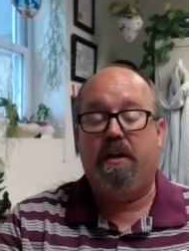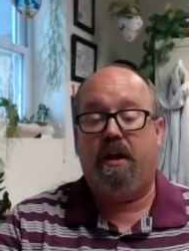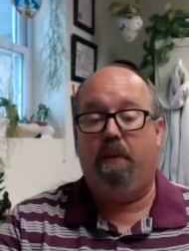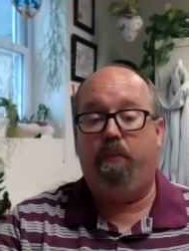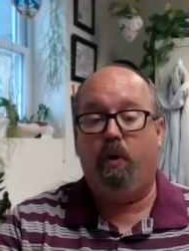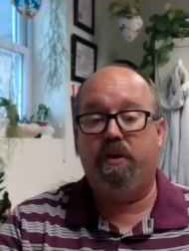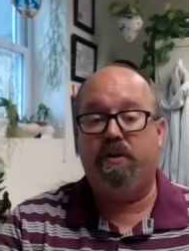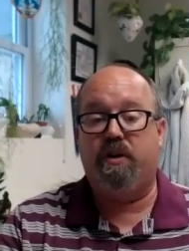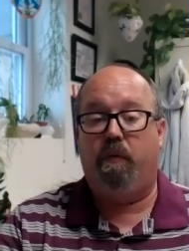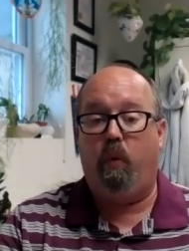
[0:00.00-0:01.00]
the
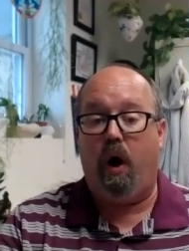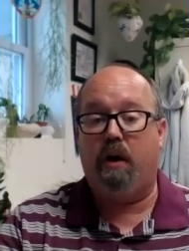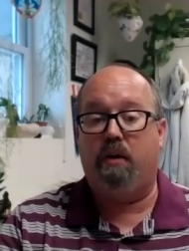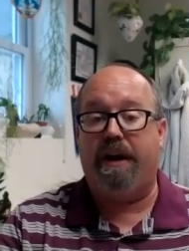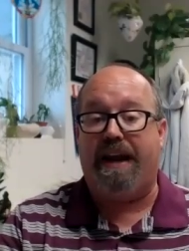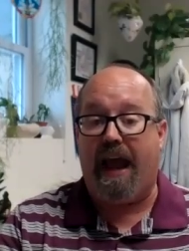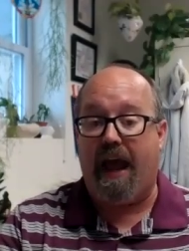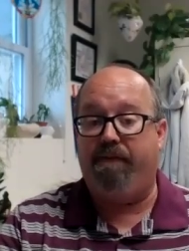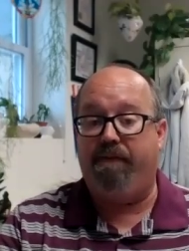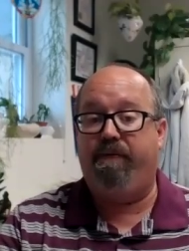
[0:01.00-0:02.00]
importance of watering
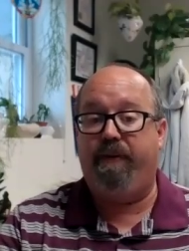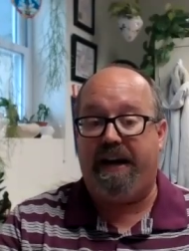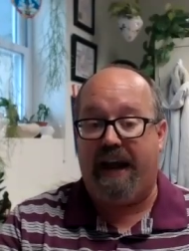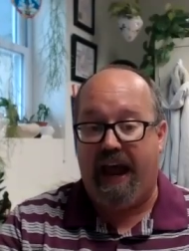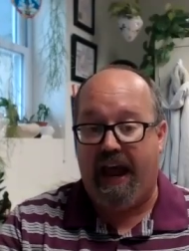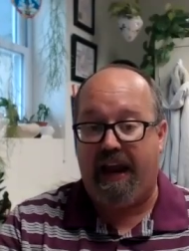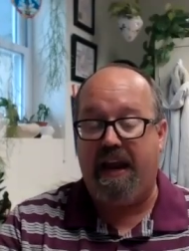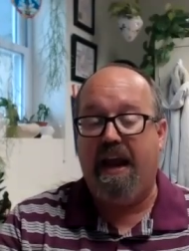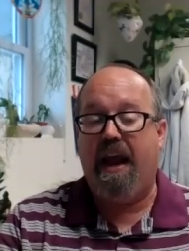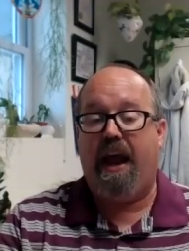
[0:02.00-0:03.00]
every day
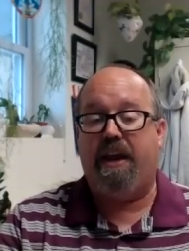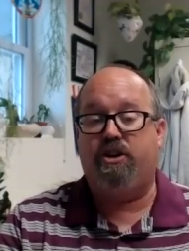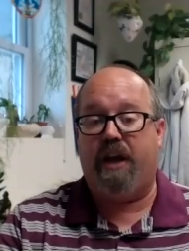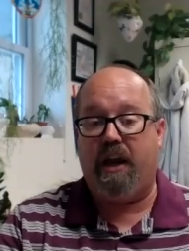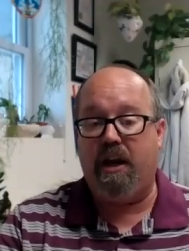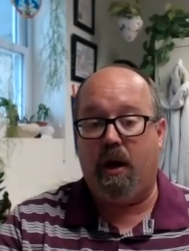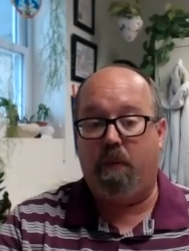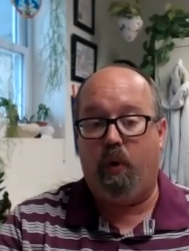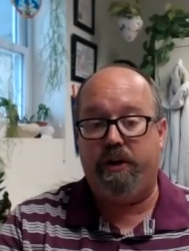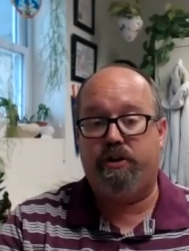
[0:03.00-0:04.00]
and checking your
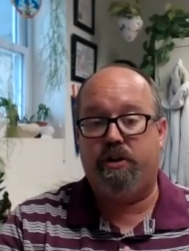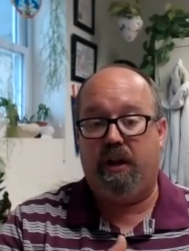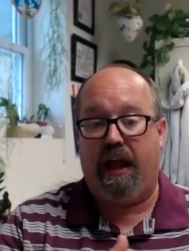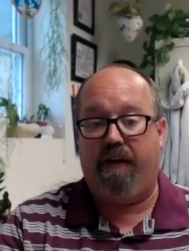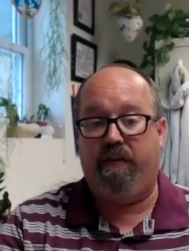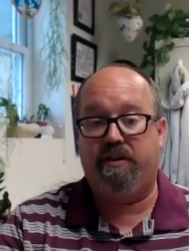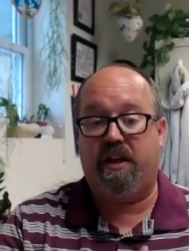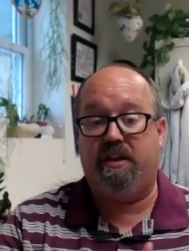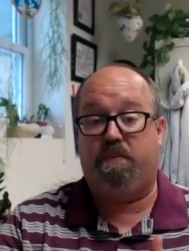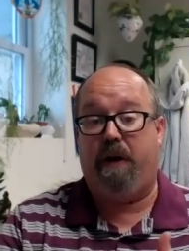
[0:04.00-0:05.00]
moisture levels,
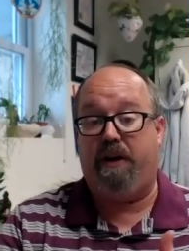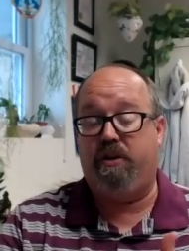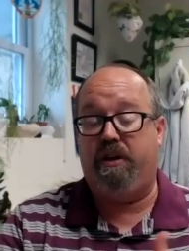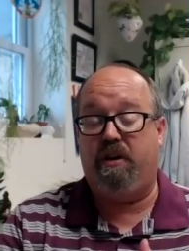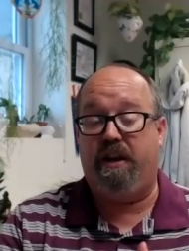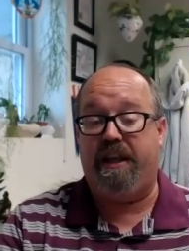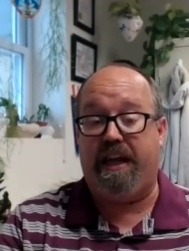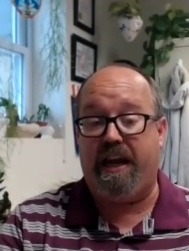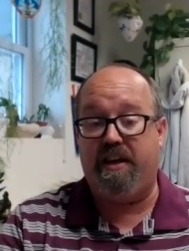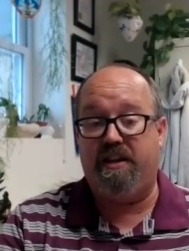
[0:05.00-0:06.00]
especially during the
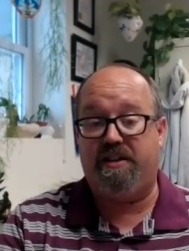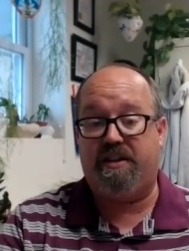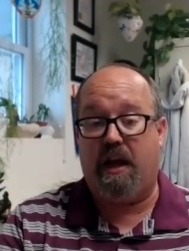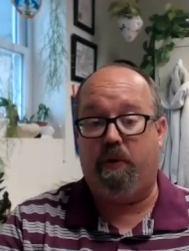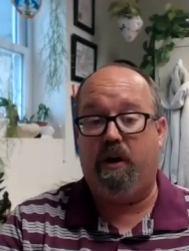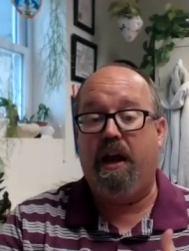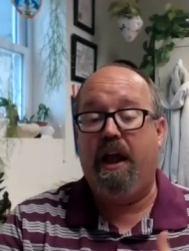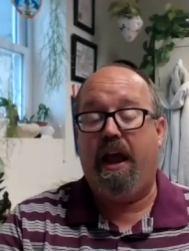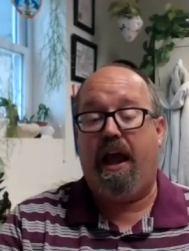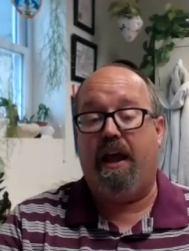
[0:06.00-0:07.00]
heat of the summer.
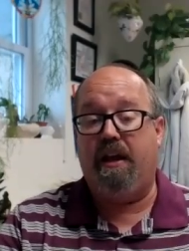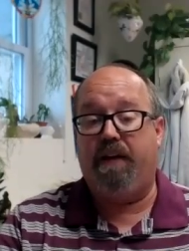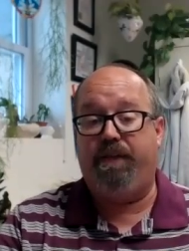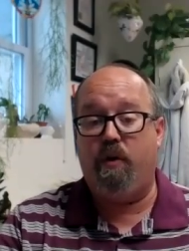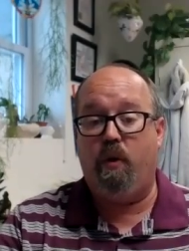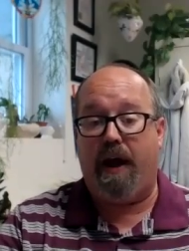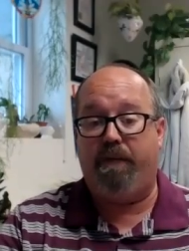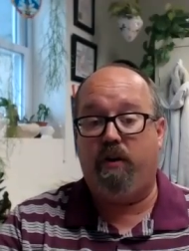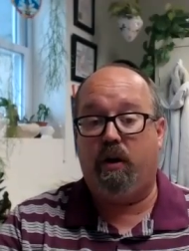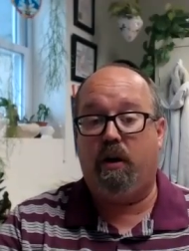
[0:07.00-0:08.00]
And if you
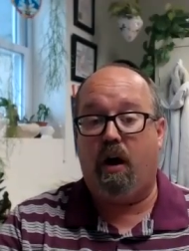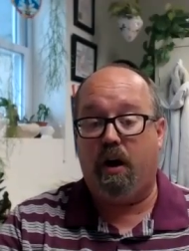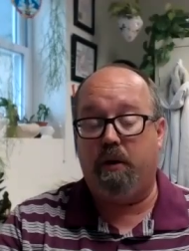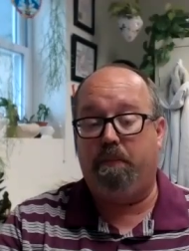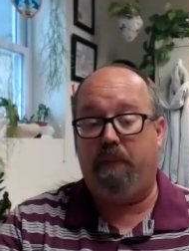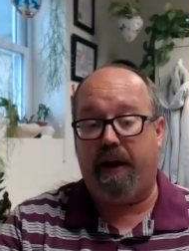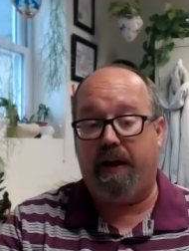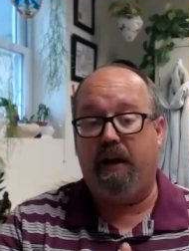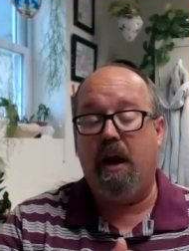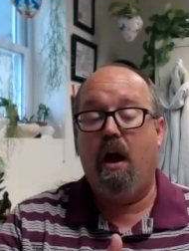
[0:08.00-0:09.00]
have your garden bucket